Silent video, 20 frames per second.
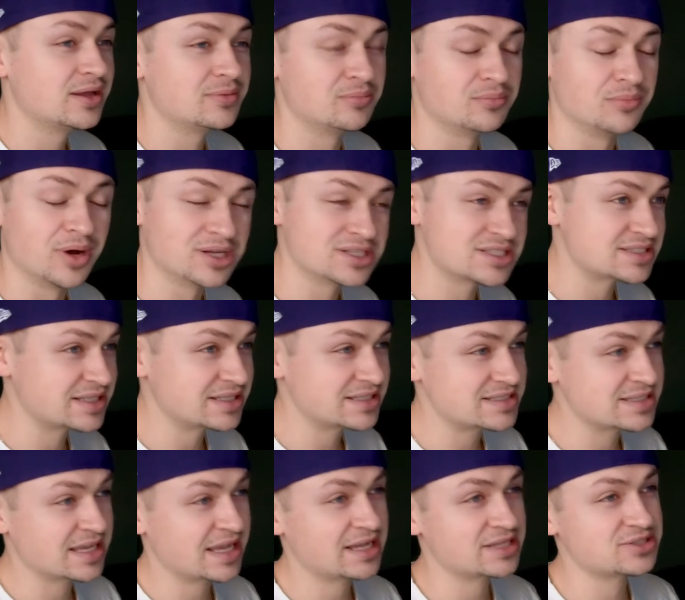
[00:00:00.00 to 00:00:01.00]

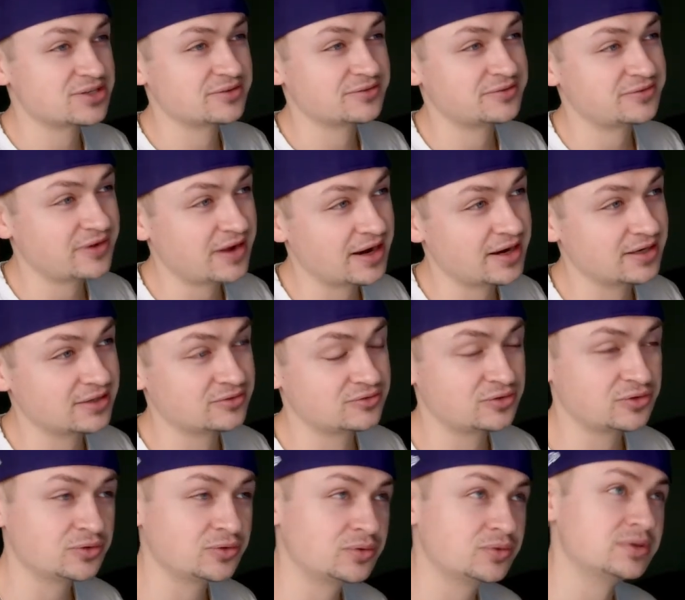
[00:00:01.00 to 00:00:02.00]
Mustangs catch on fire
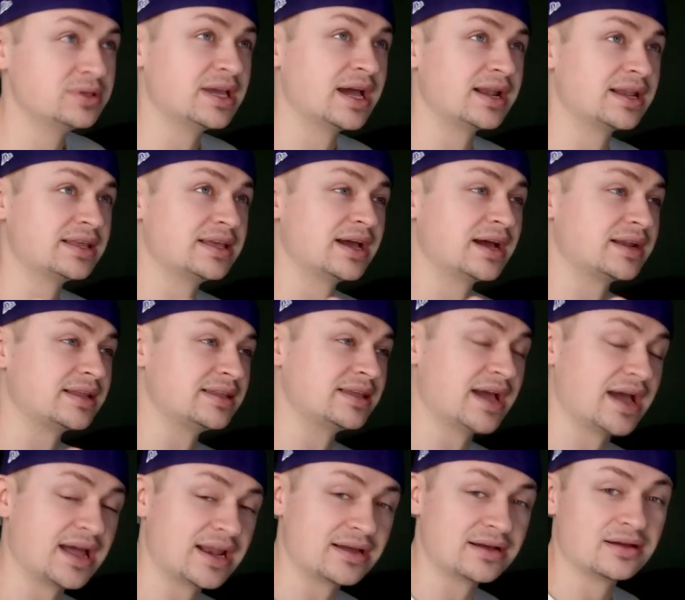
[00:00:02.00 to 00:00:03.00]
too, yada yada
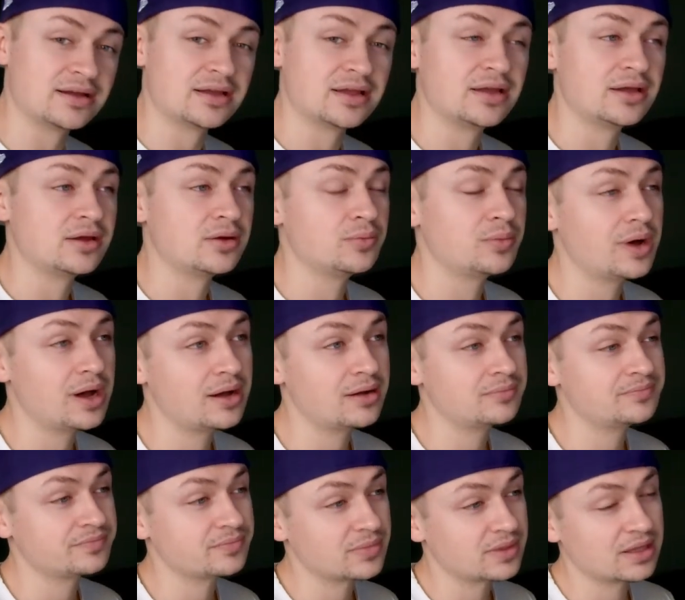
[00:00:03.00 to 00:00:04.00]
yada.
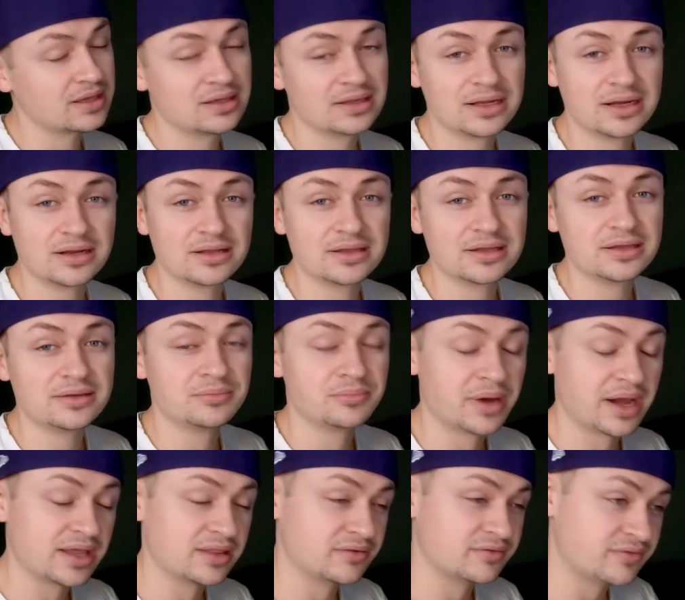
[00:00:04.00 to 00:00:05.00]
Well, clearly
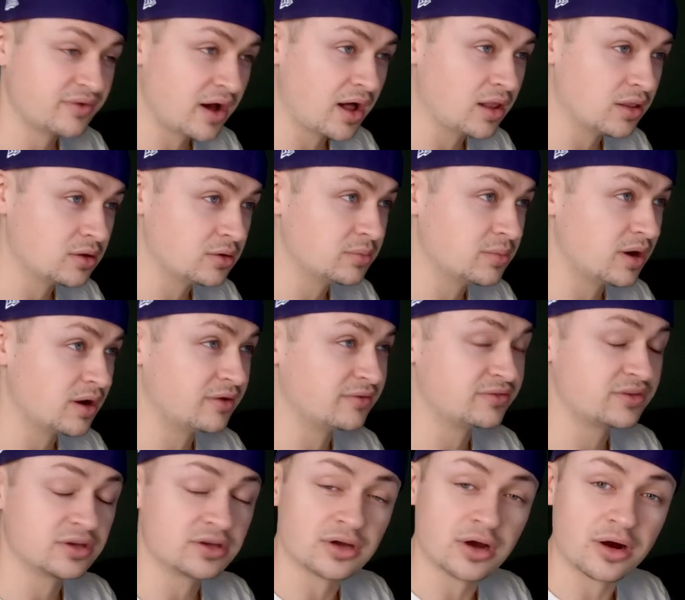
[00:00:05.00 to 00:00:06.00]
by the volume of
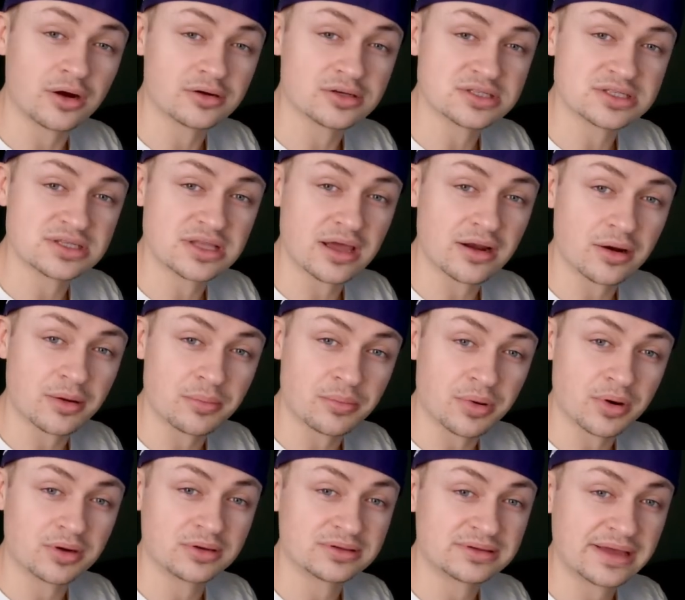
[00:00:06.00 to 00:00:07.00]
the cars that are
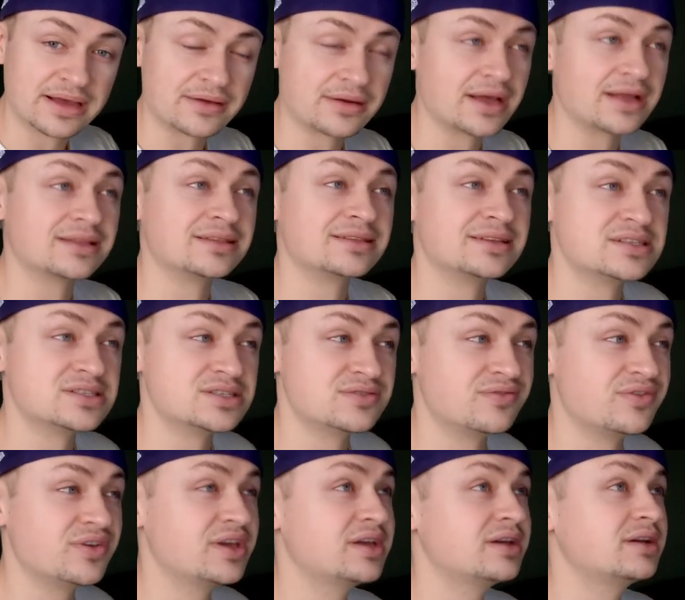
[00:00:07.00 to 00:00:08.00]
burnt down on this
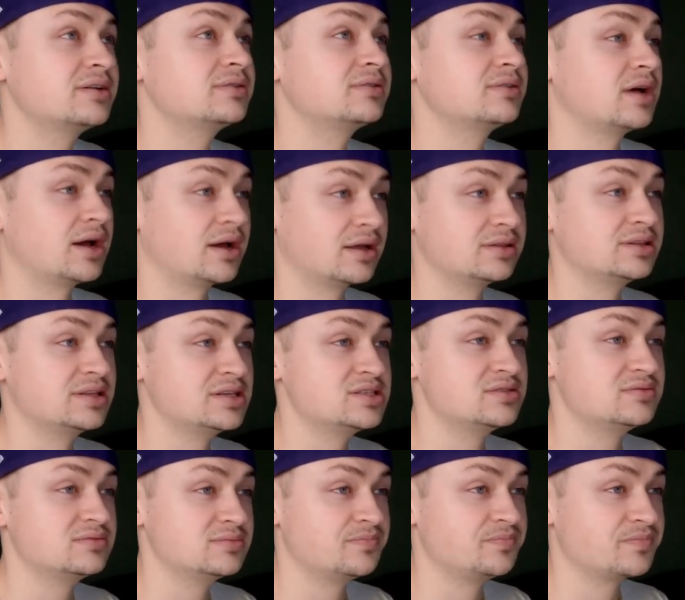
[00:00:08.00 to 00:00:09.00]
on
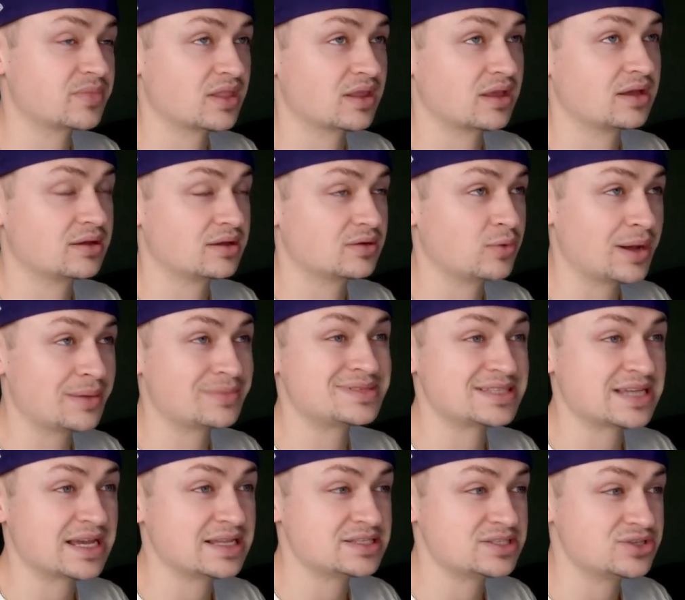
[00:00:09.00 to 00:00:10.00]
these
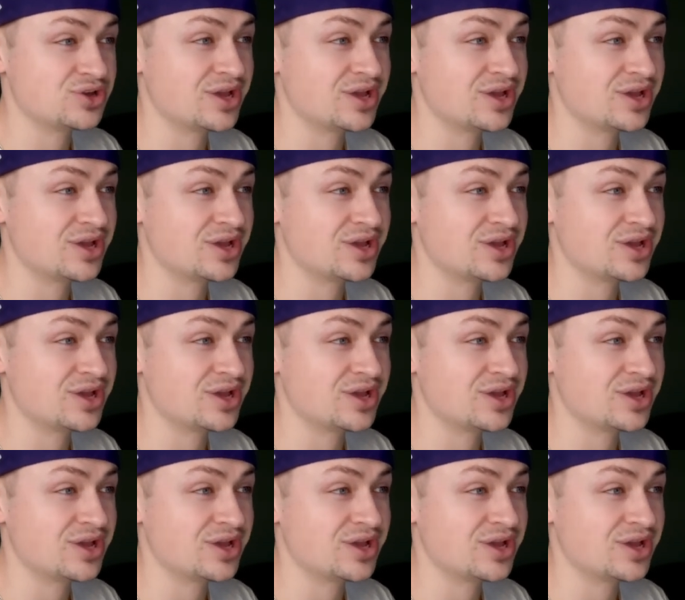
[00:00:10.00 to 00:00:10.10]
websites, you